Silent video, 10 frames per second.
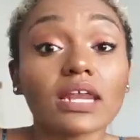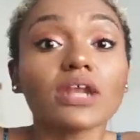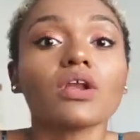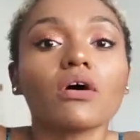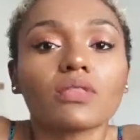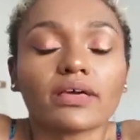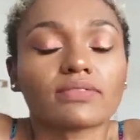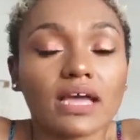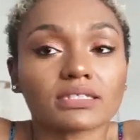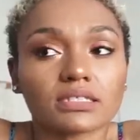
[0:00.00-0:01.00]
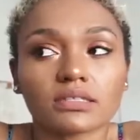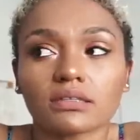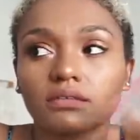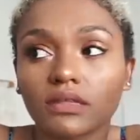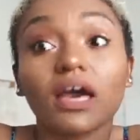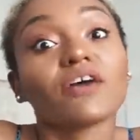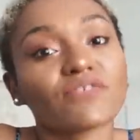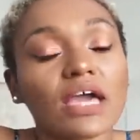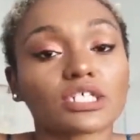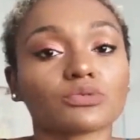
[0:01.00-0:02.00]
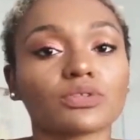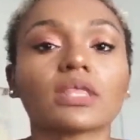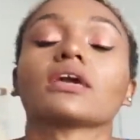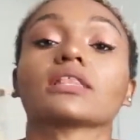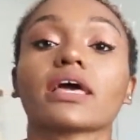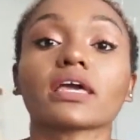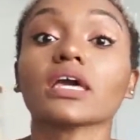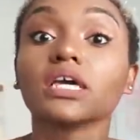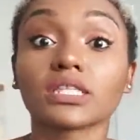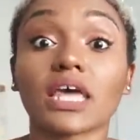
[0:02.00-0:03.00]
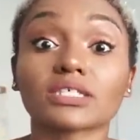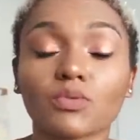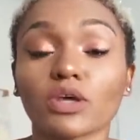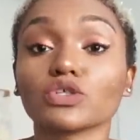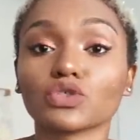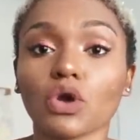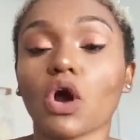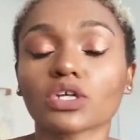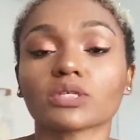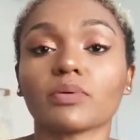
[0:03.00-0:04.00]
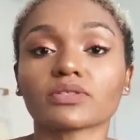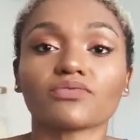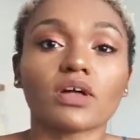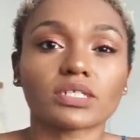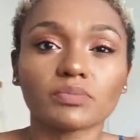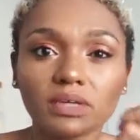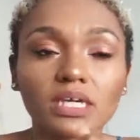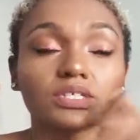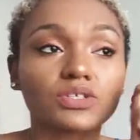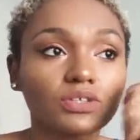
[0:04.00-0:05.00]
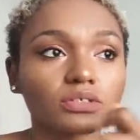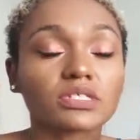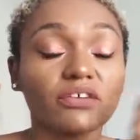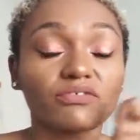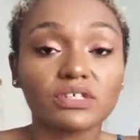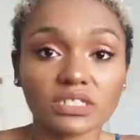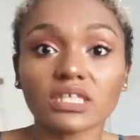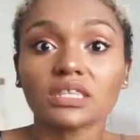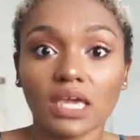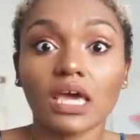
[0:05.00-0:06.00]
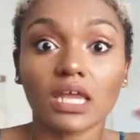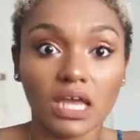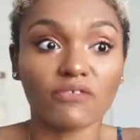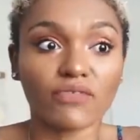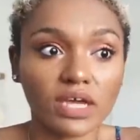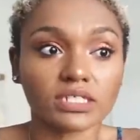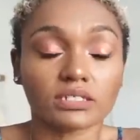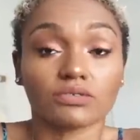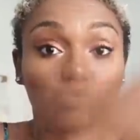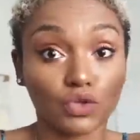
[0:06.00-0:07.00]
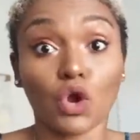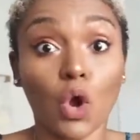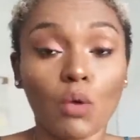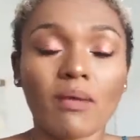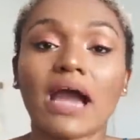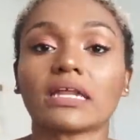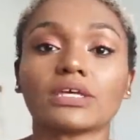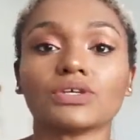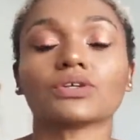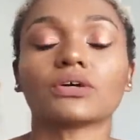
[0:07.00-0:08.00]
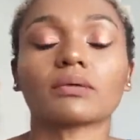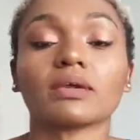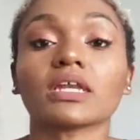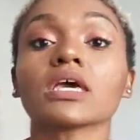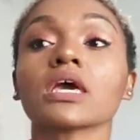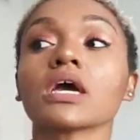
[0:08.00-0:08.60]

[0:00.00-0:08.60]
I know like that's a factual thing. Like that's why you are supposed to floss because you know stuff in your teeth can affect your whole body, you know what I mean?